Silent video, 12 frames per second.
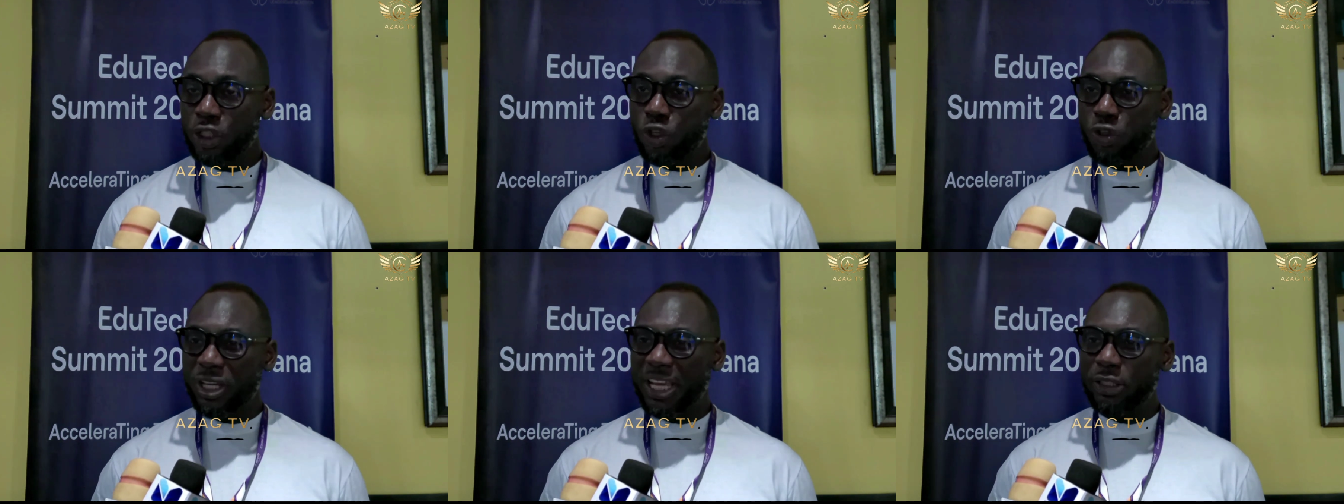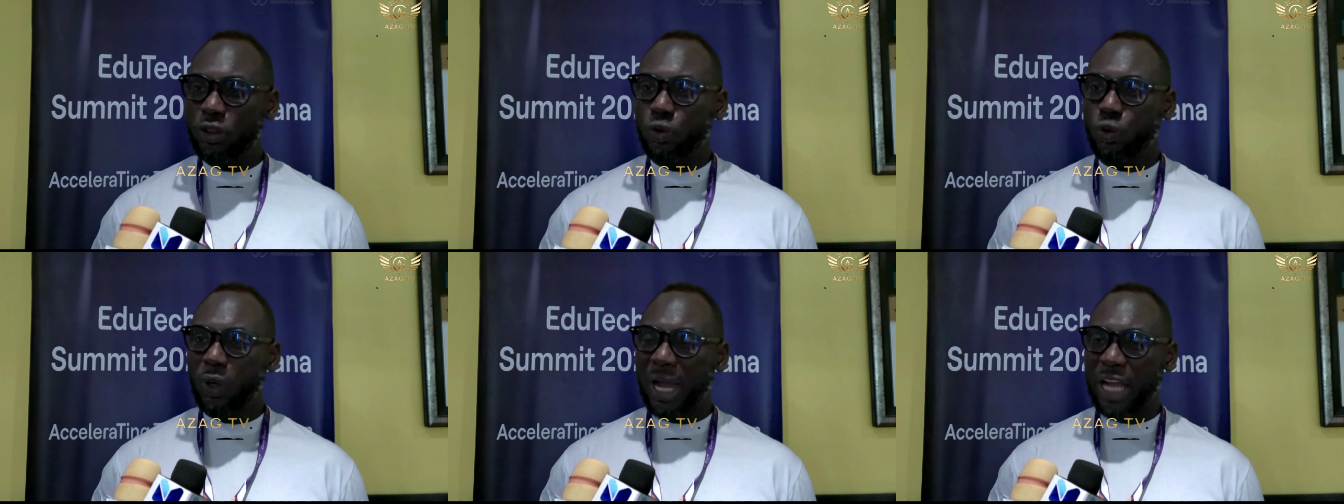So you get
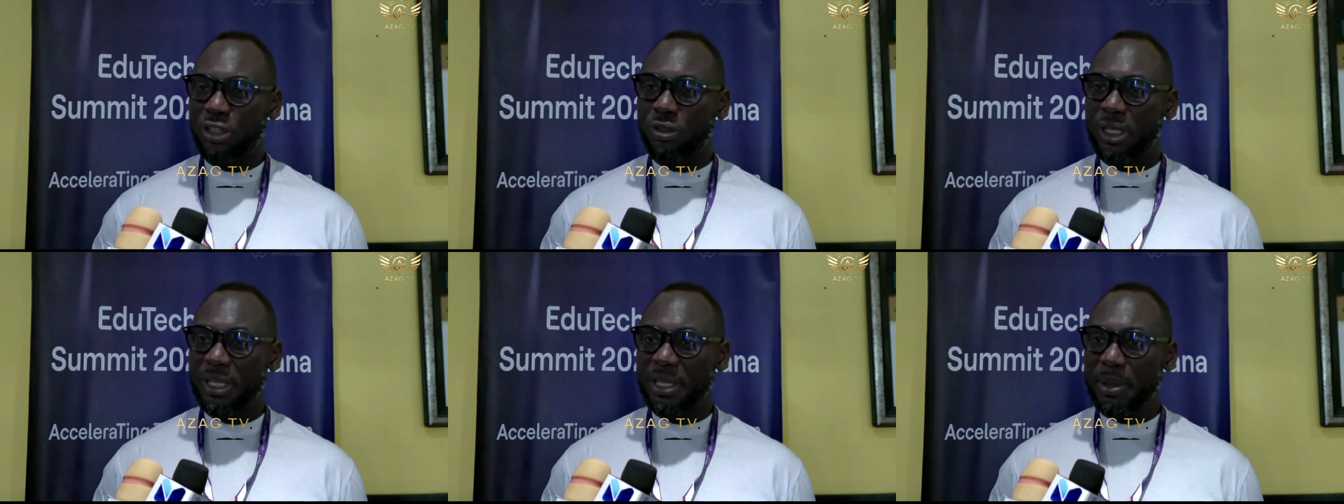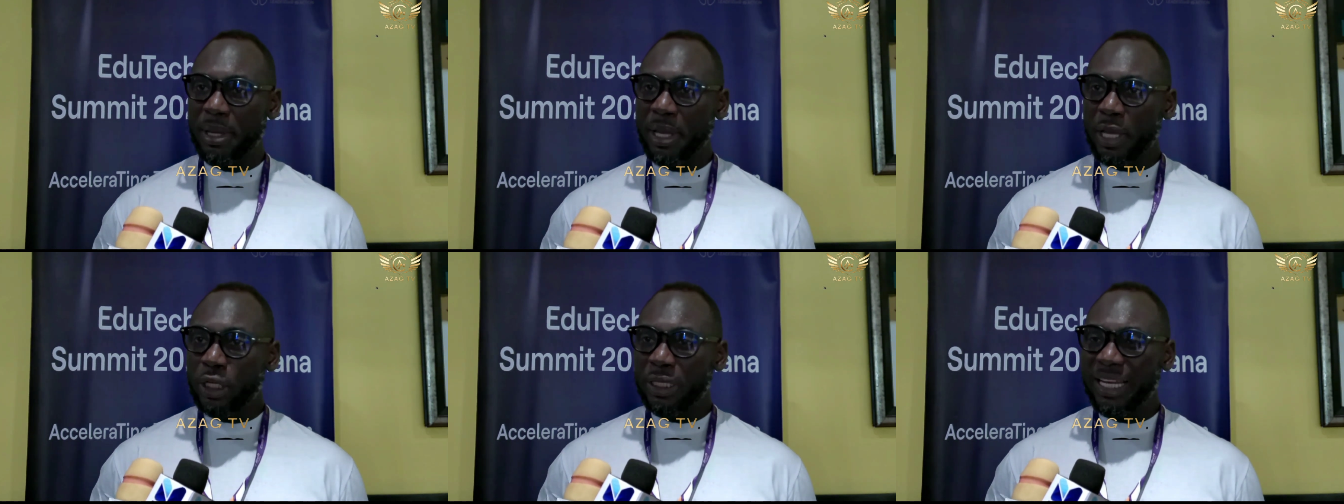to actually
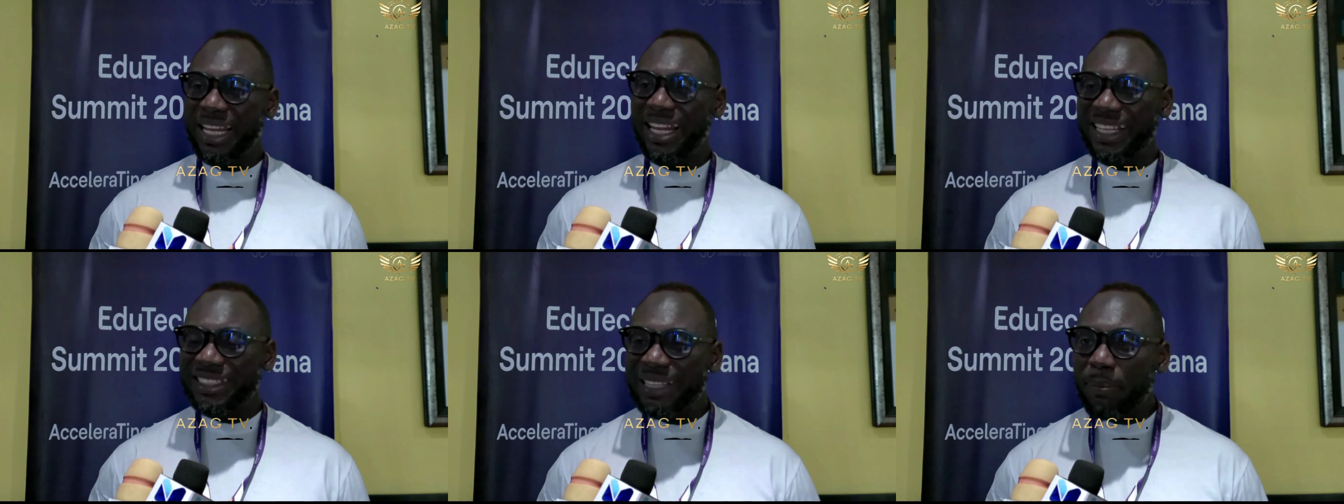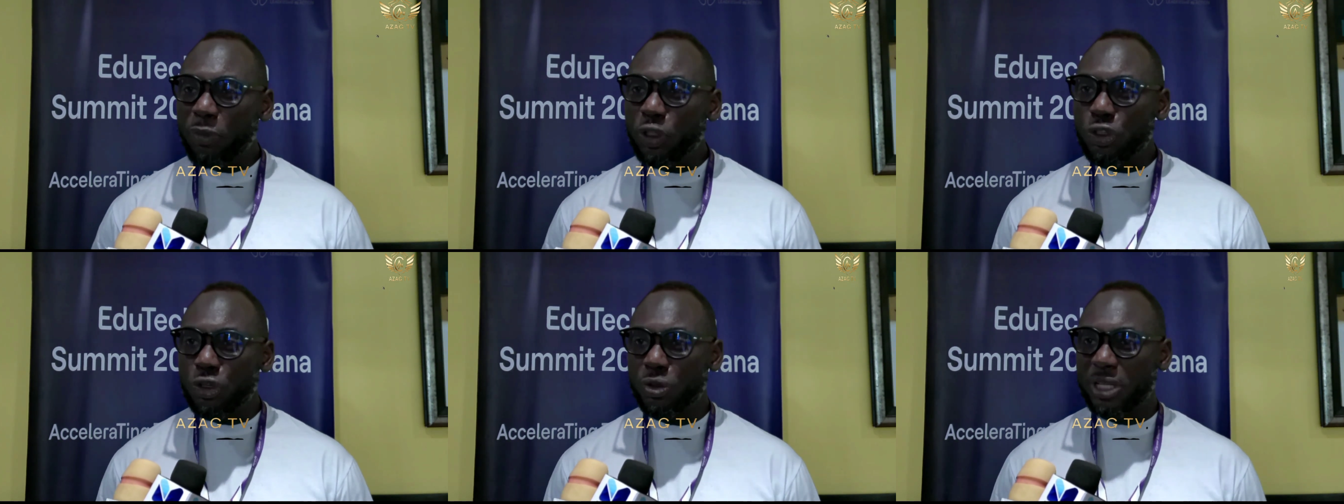learn
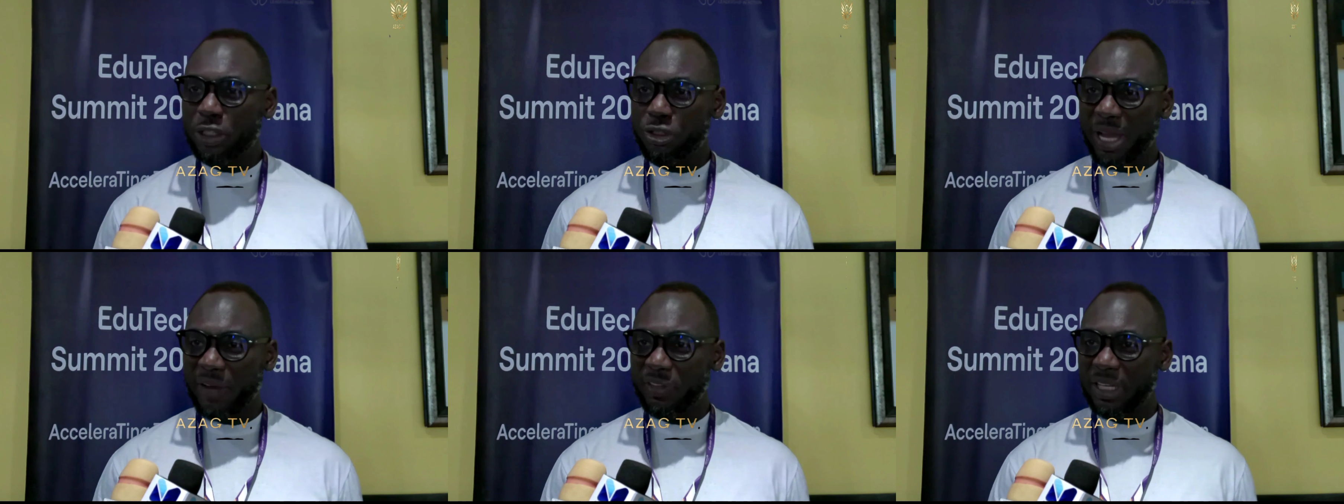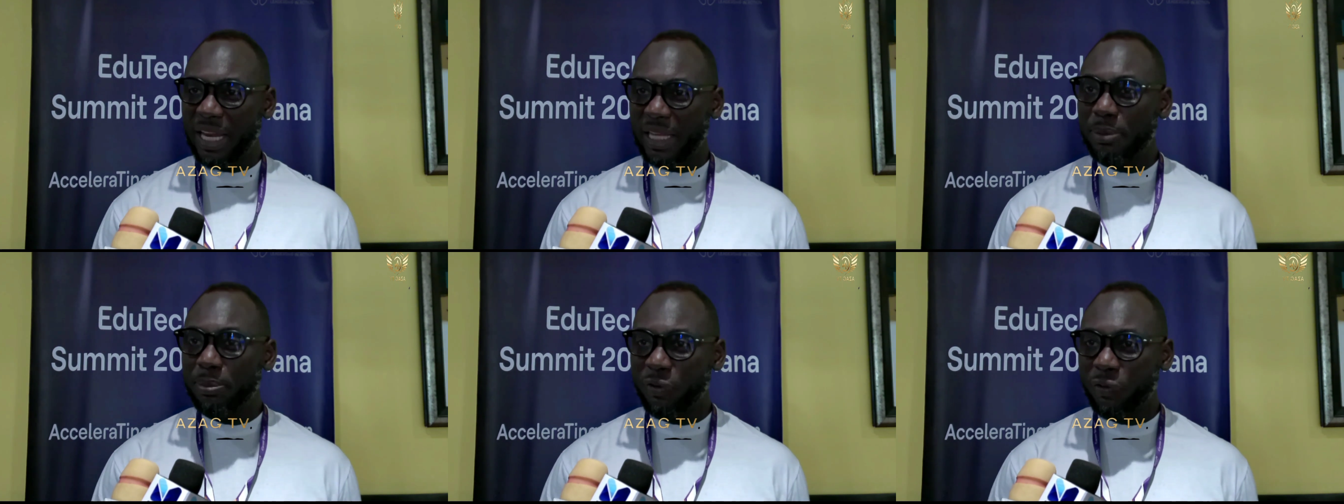something new that you haven't
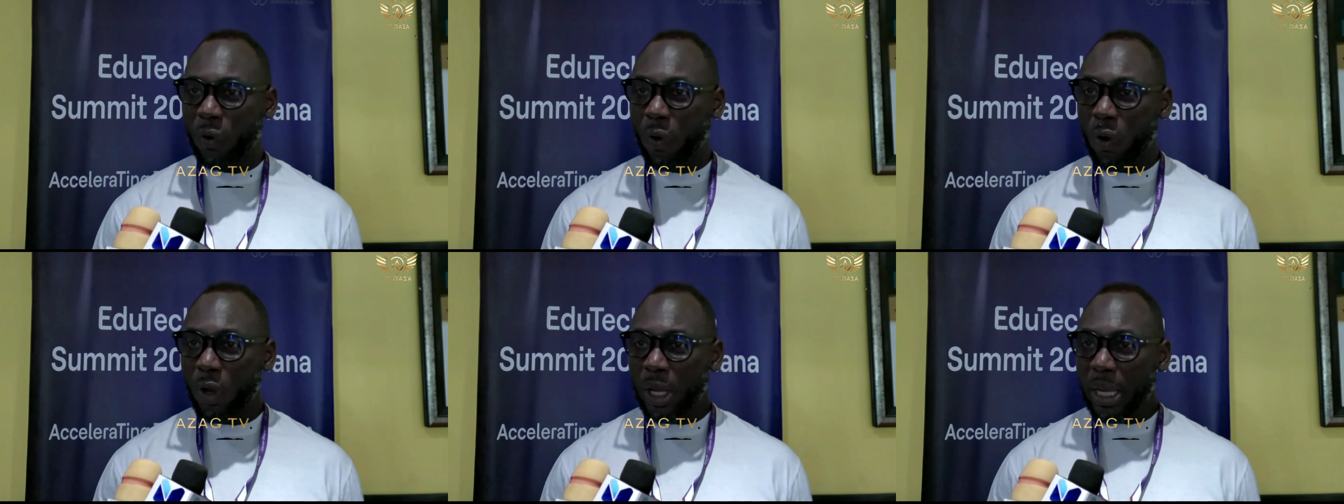learned before.